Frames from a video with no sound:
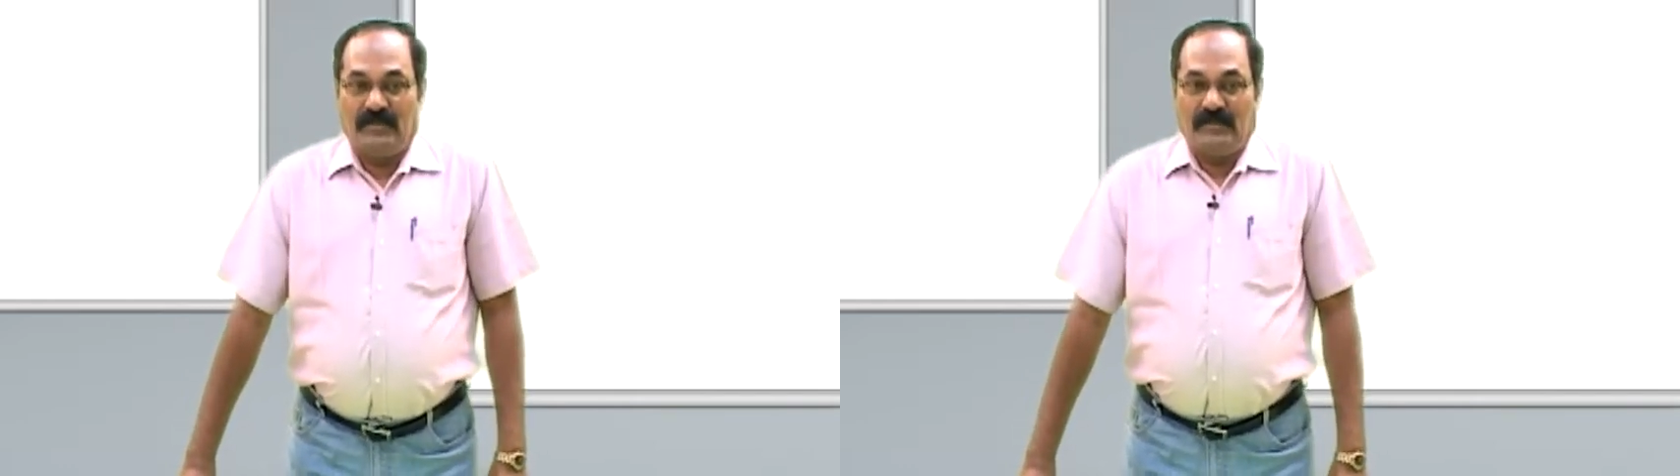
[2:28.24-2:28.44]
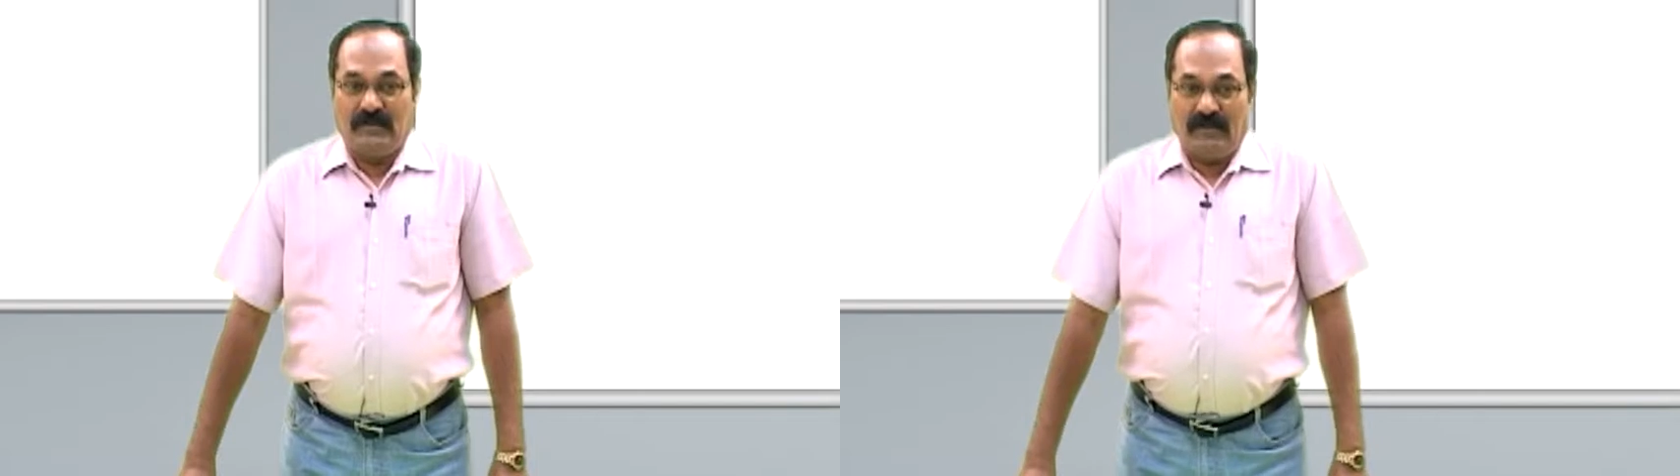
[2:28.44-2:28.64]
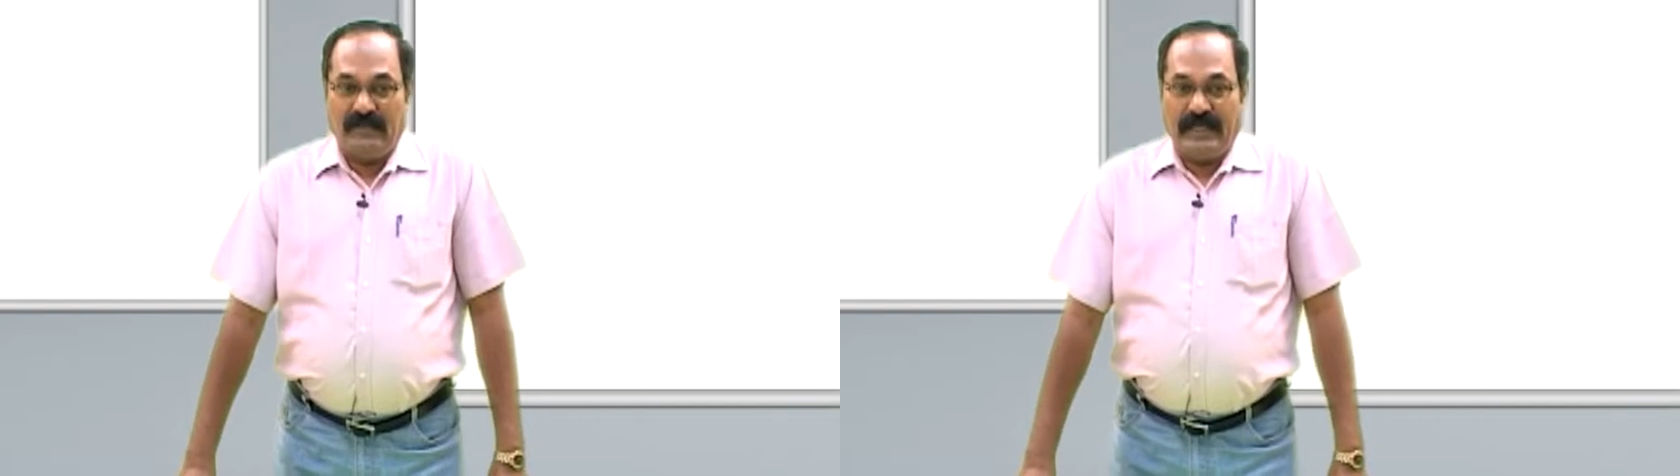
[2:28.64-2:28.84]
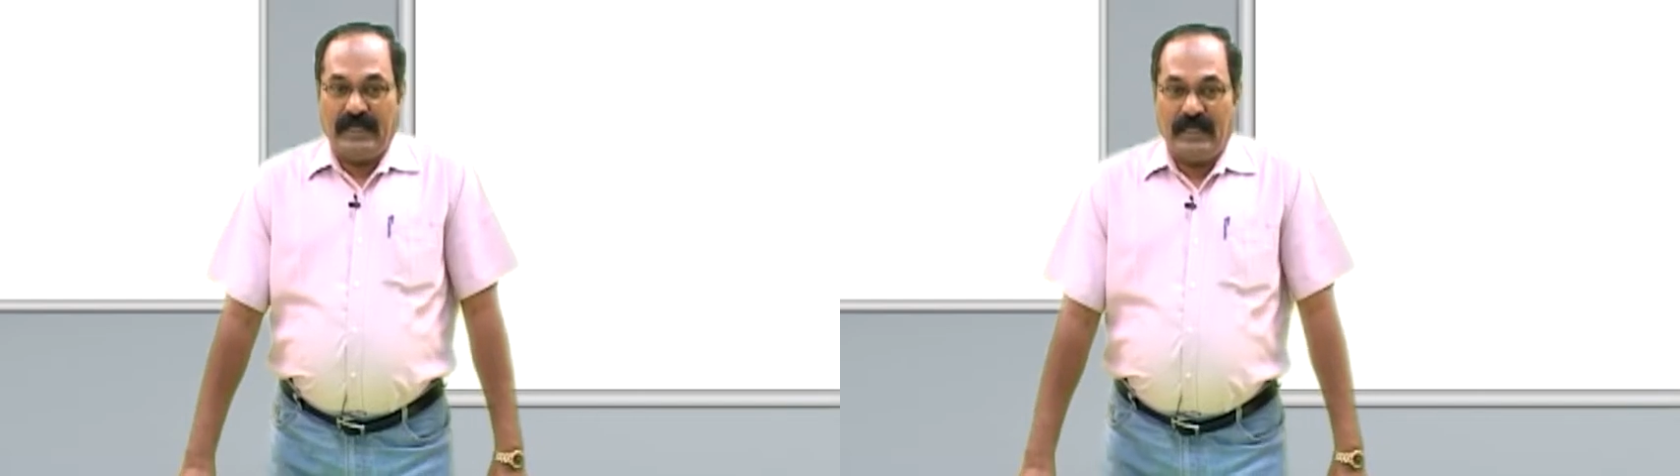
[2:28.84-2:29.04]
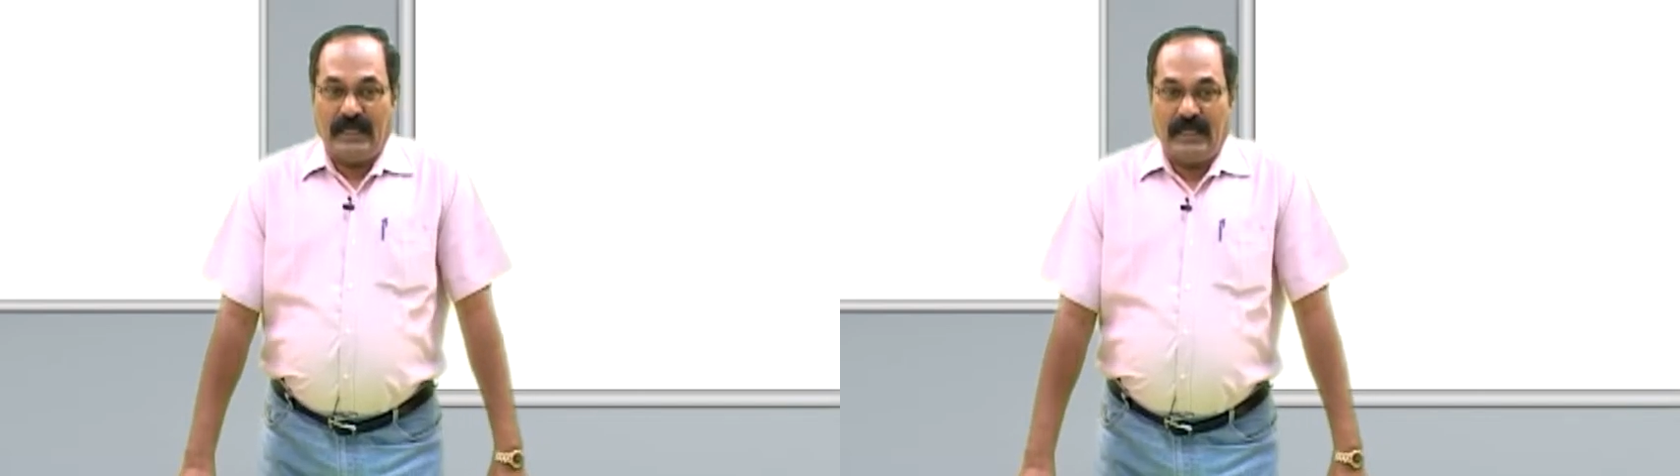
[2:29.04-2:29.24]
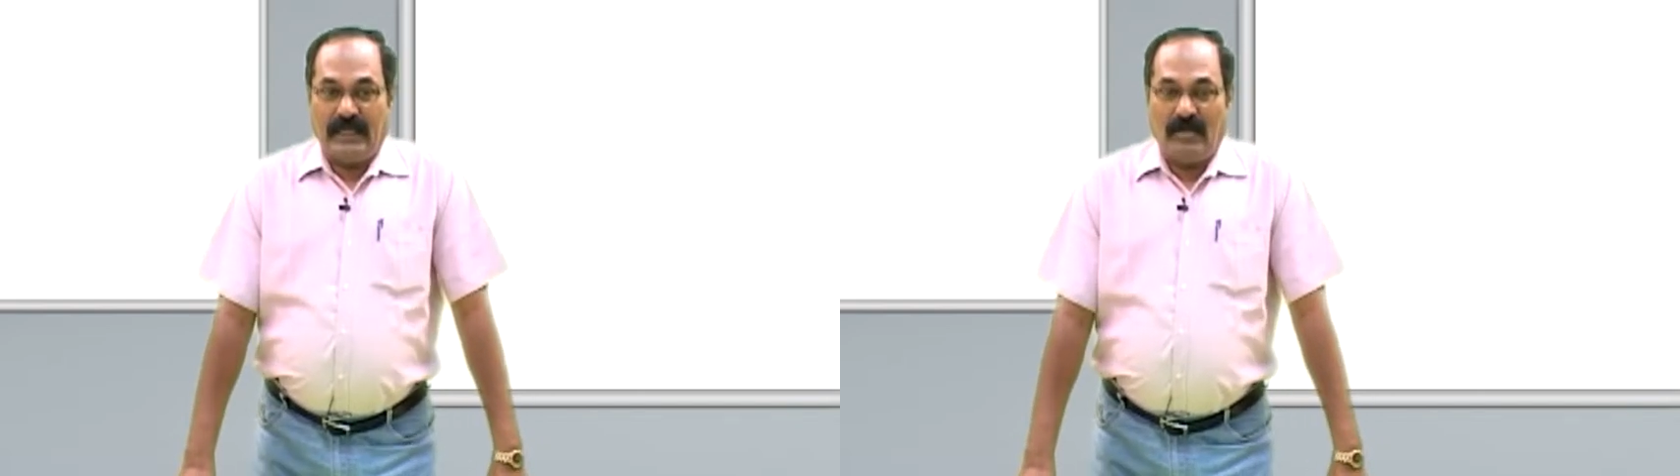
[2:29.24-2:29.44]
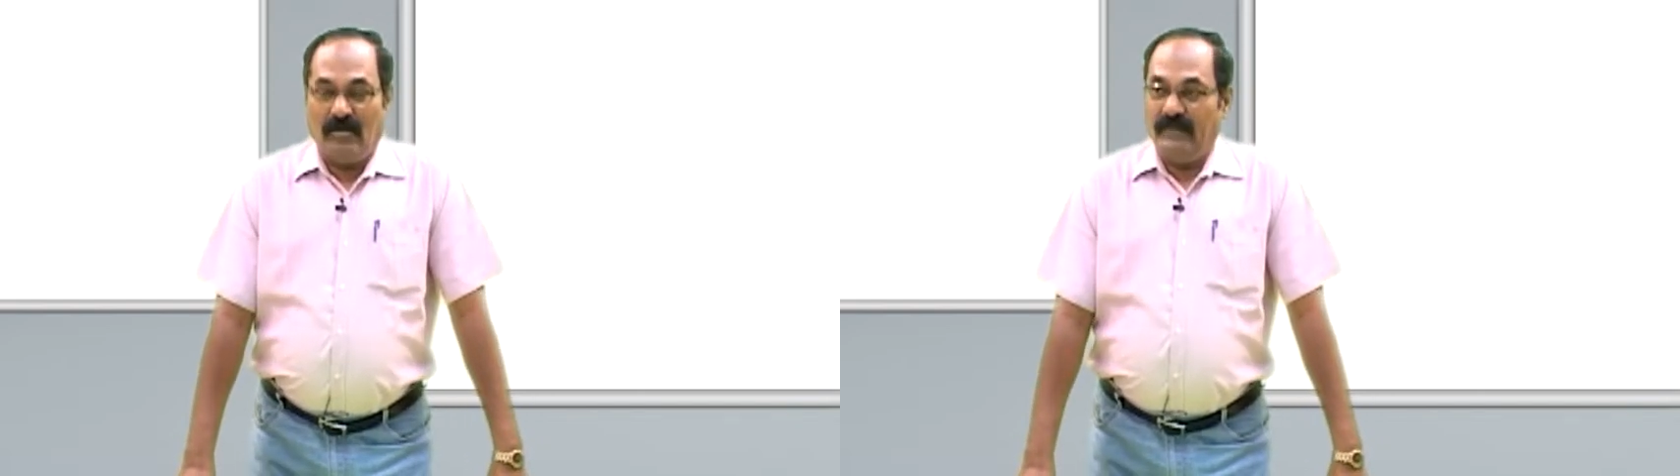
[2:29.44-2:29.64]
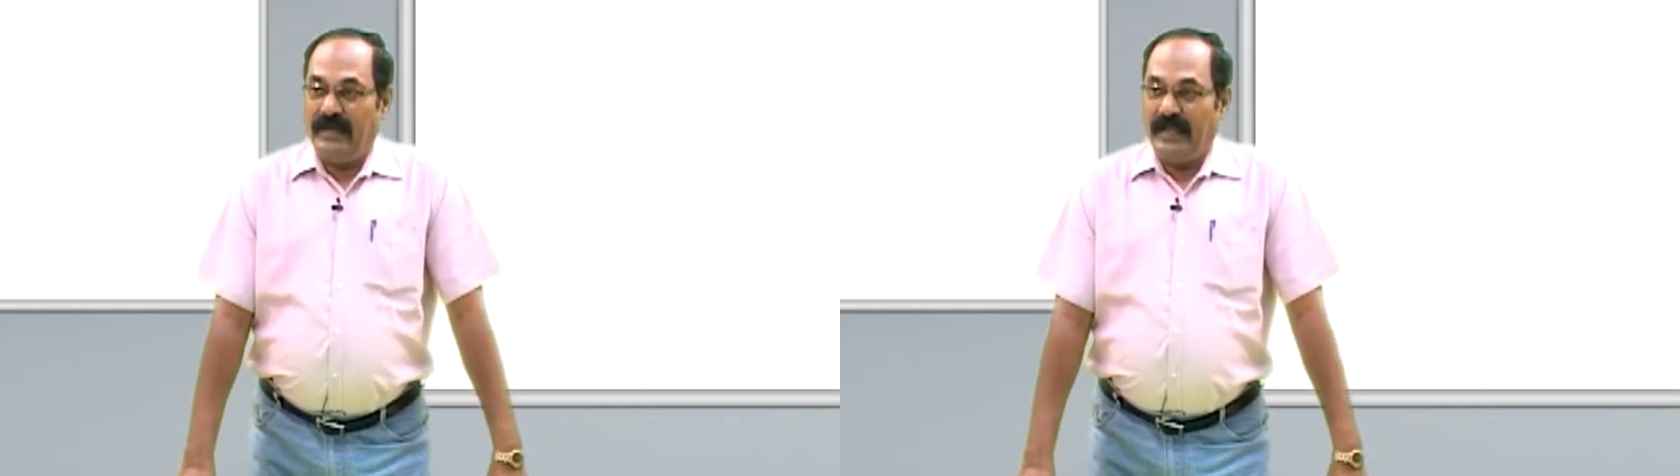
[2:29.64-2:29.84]
So the
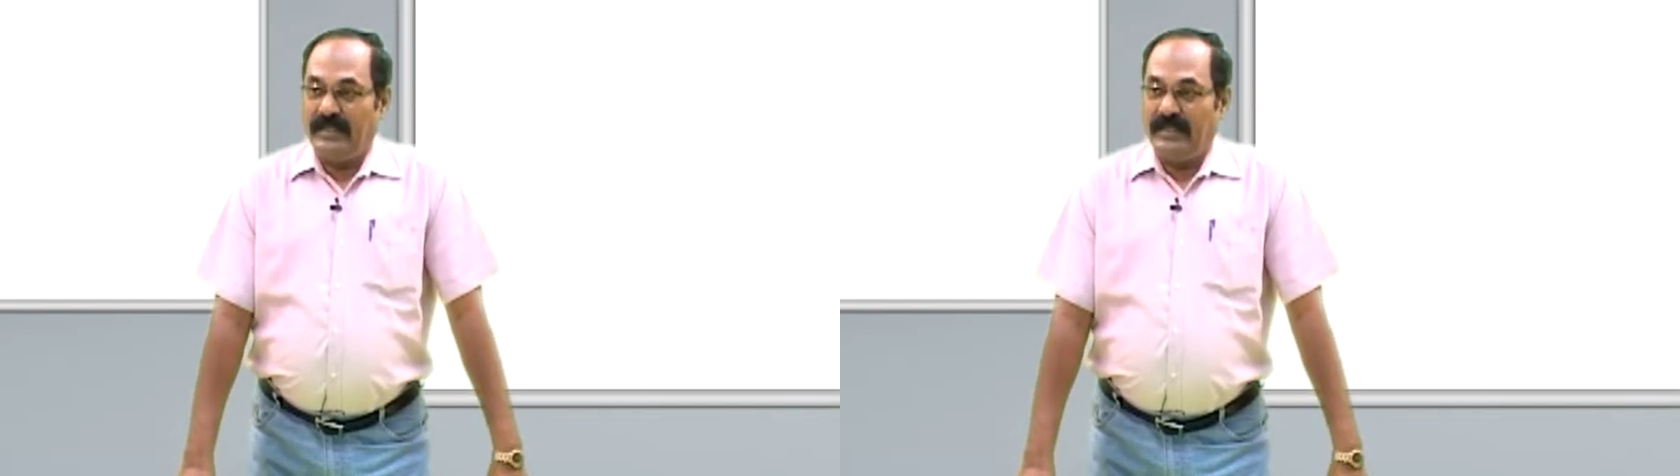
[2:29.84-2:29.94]
government